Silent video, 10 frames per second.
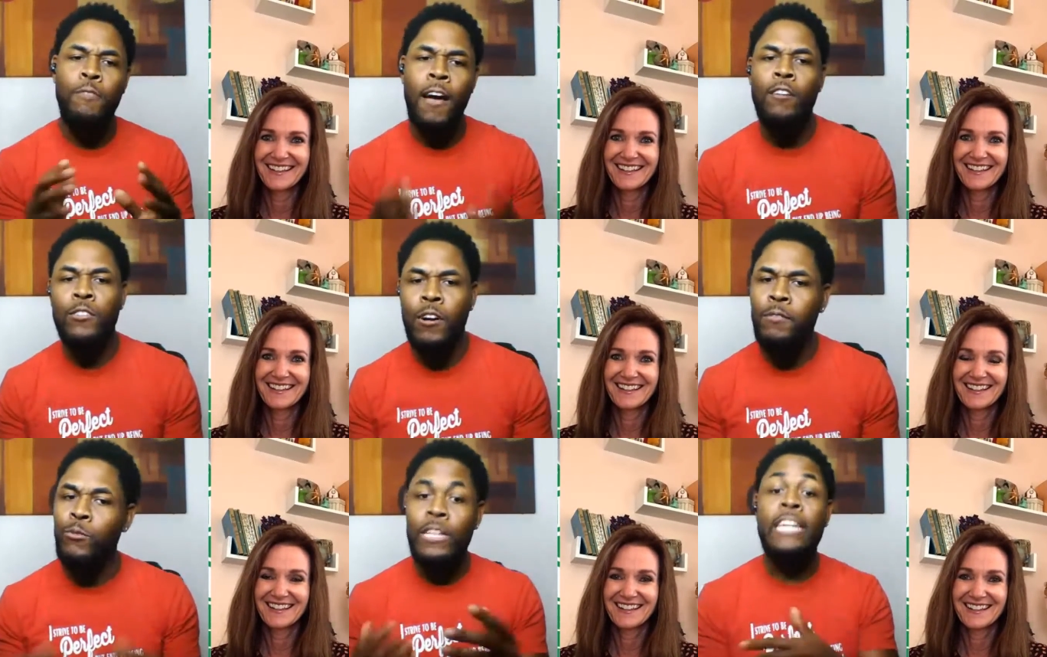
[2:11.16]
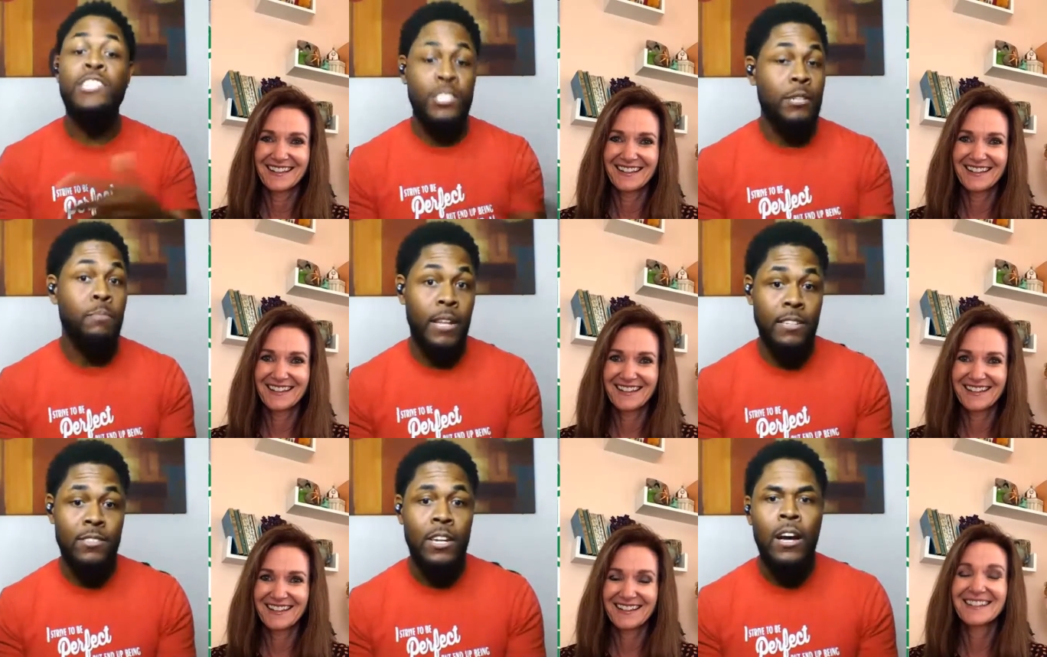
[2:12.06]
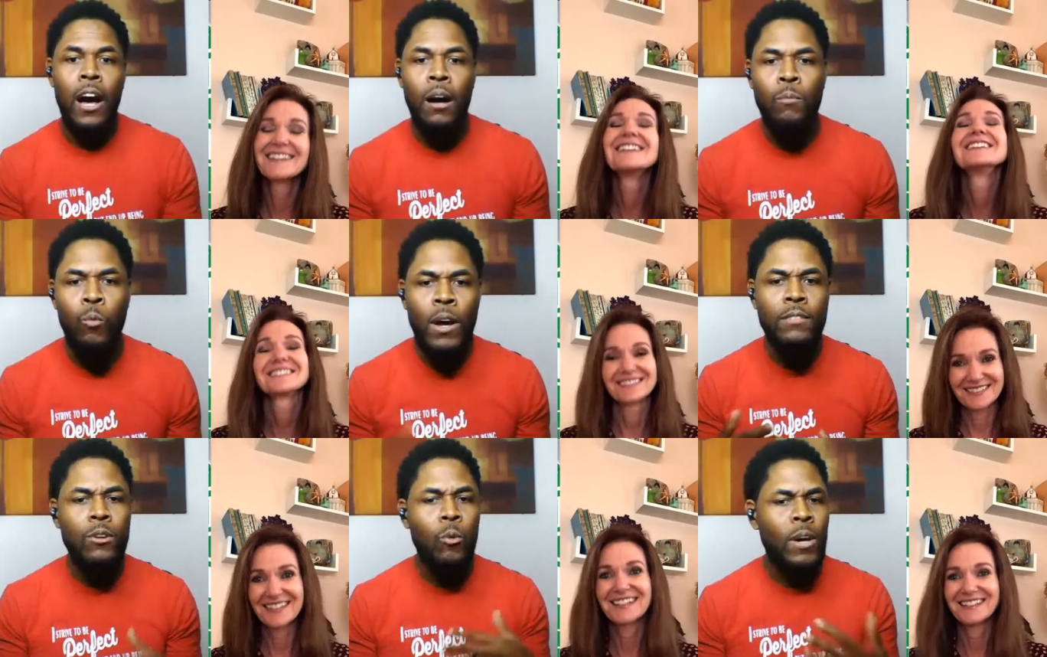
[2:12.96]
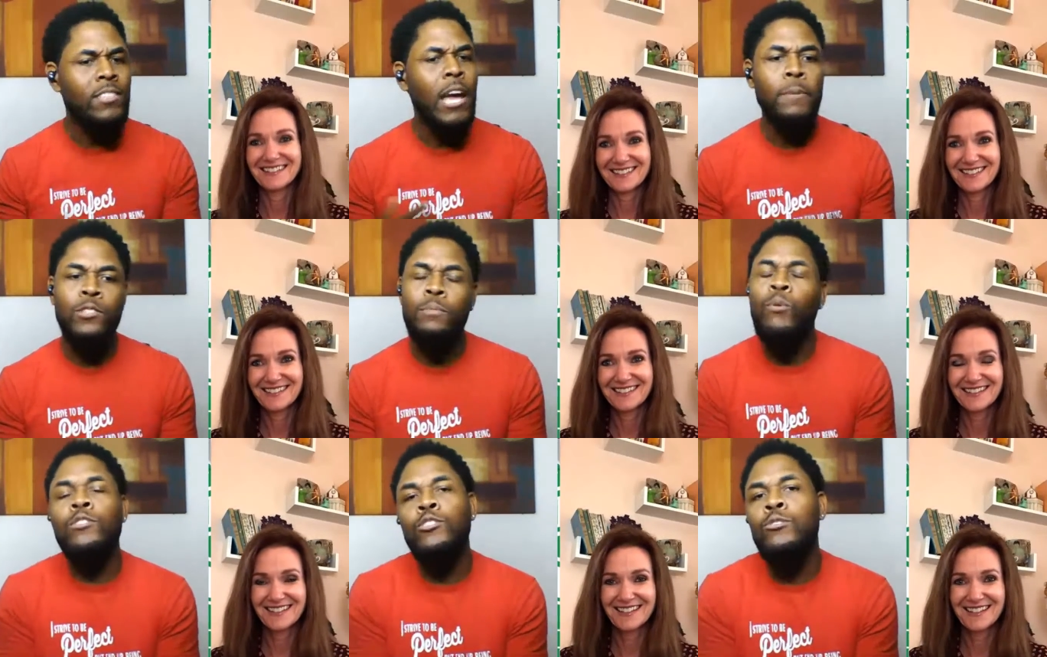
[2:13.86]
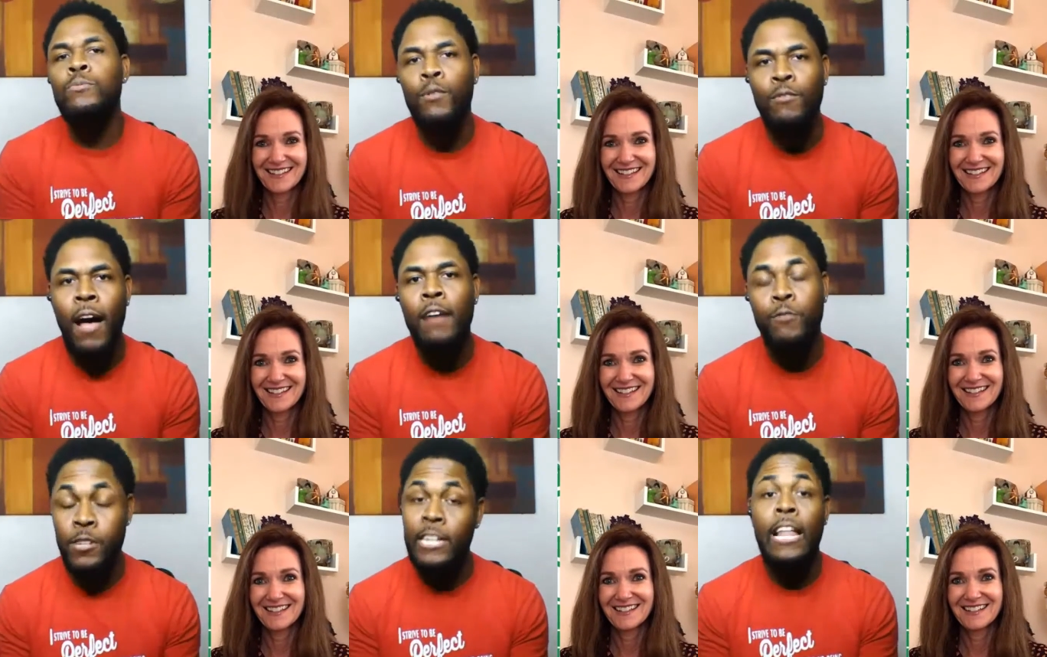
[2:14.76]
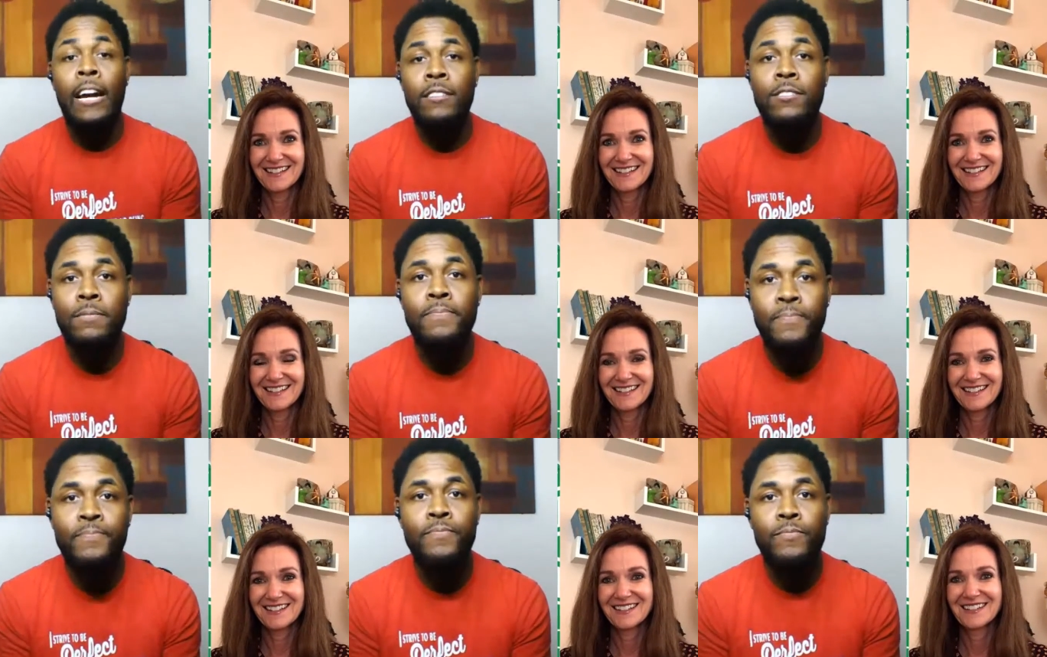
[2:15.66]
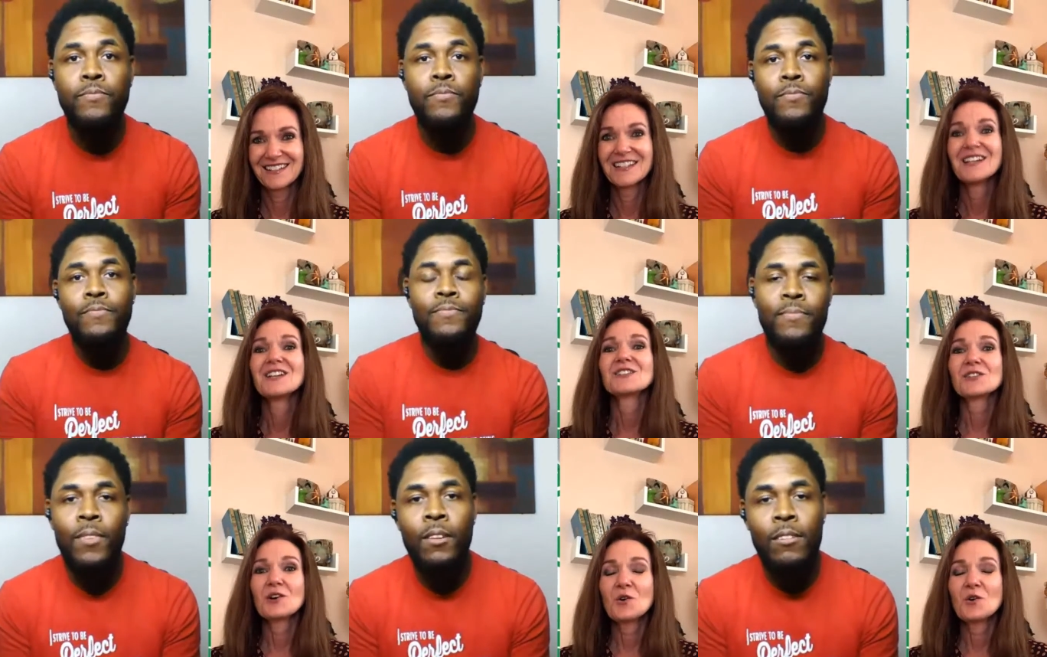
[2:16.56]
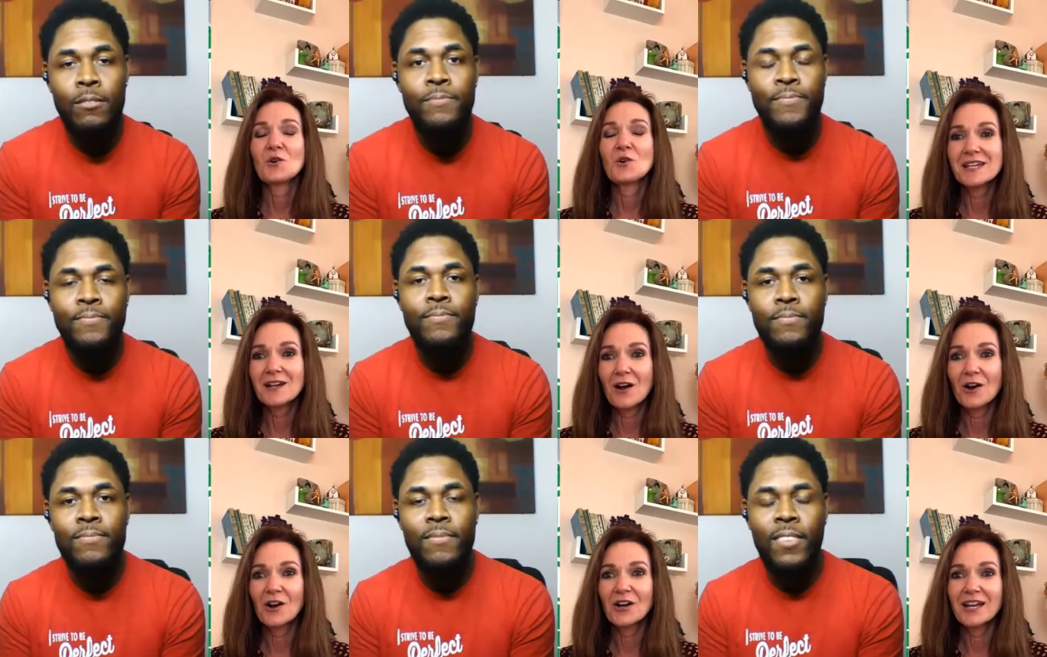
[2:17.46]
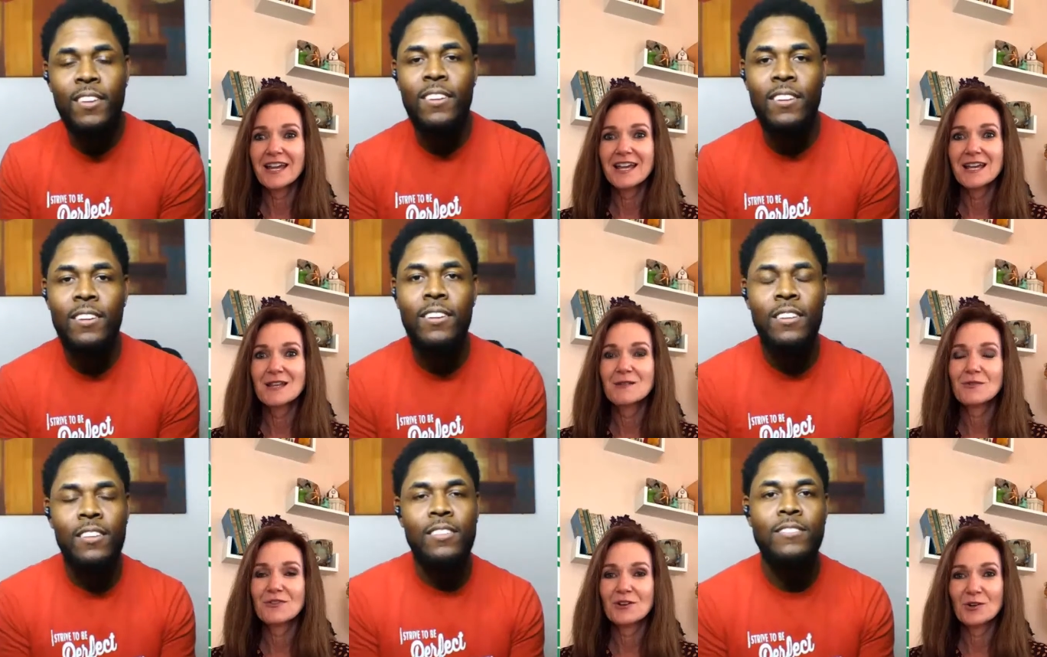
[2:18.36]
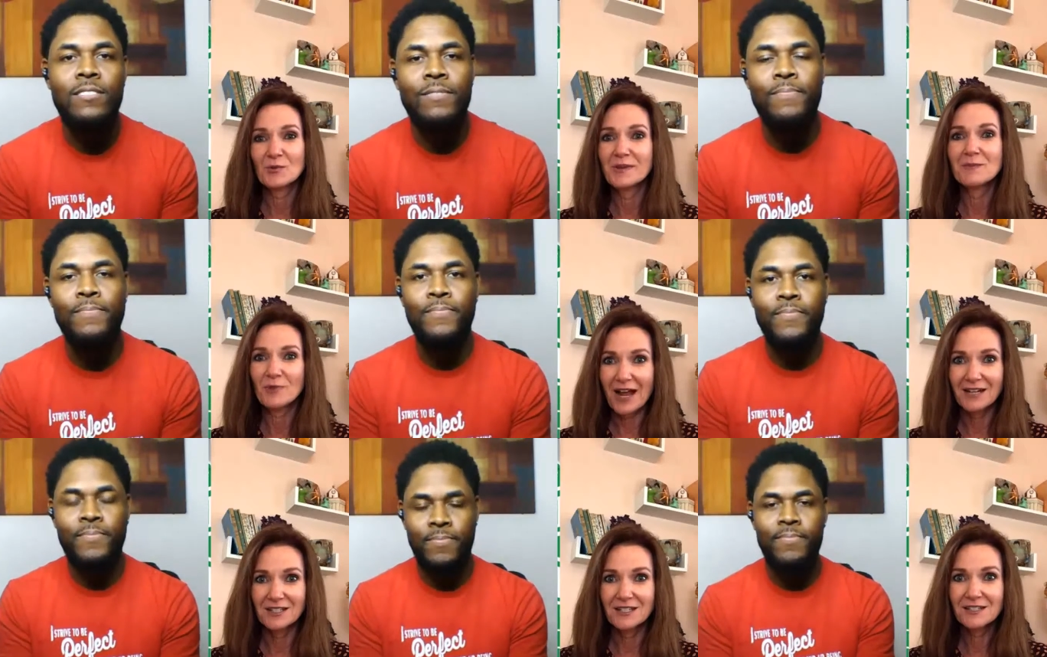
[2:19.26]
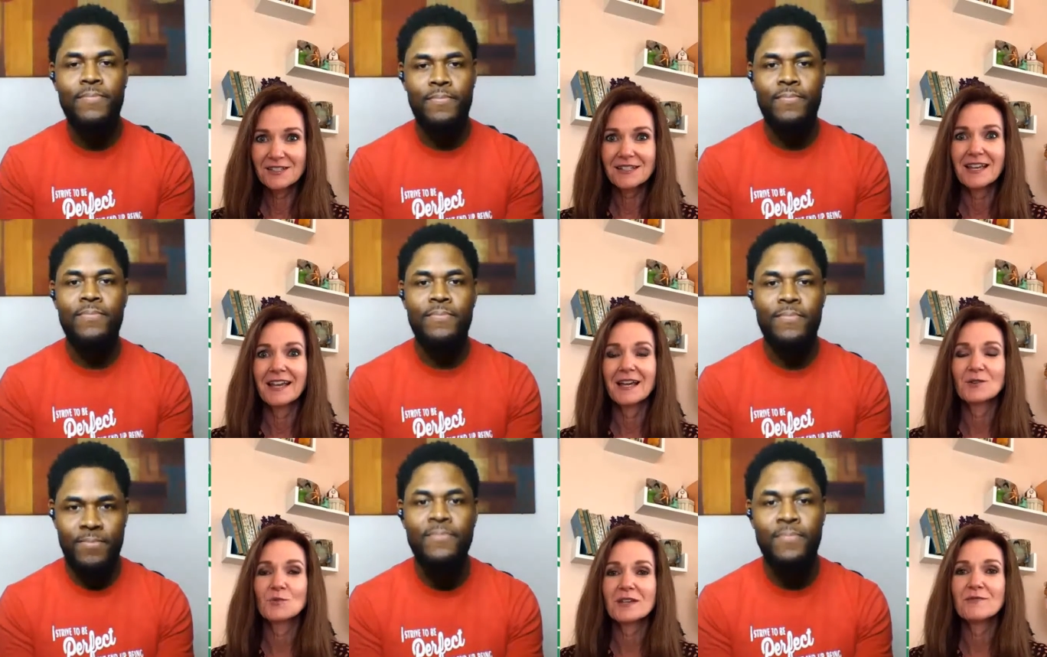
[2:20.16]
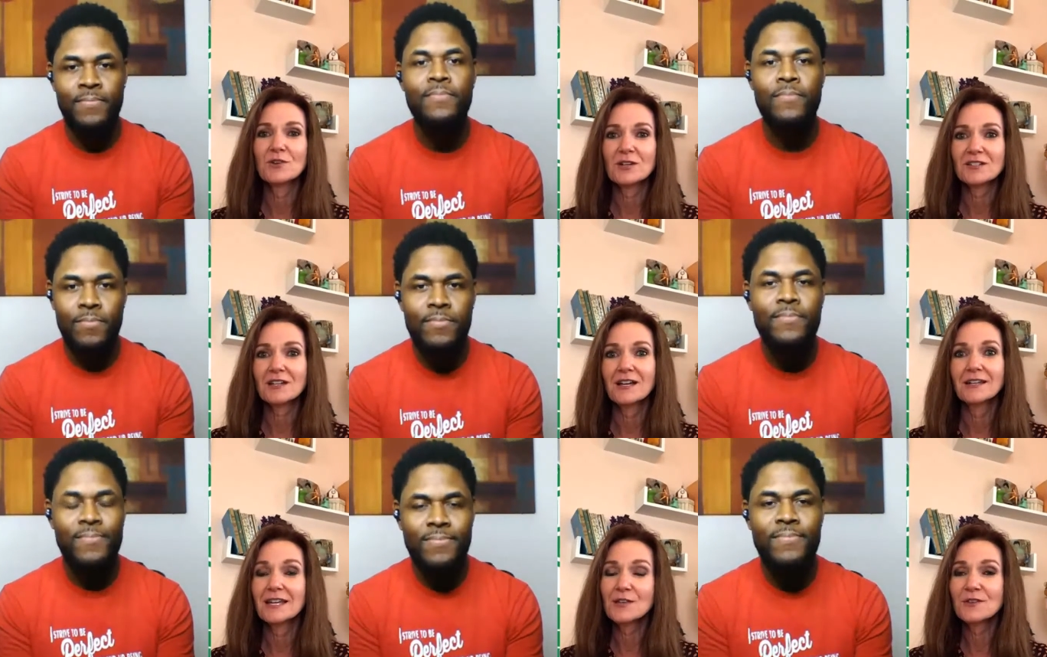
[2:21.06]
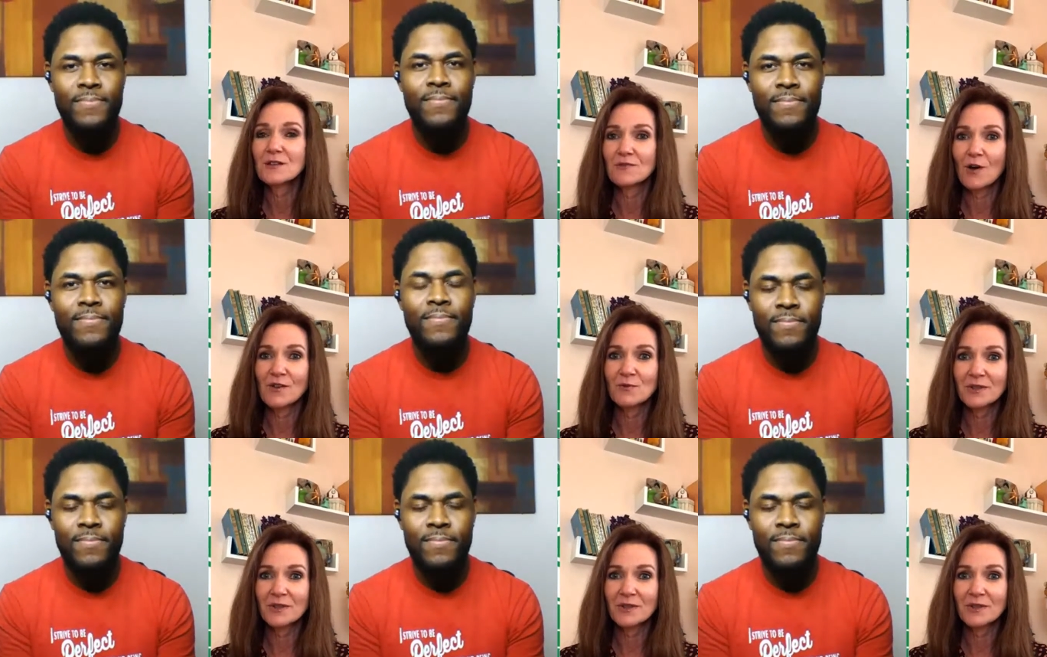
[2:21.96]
Speaker 1: founder of the Relationship Place. Um, what what type of support do you provide for your clients?
Speaker 2: So we are a therapy practice and we mm-hmm. focus on anything involving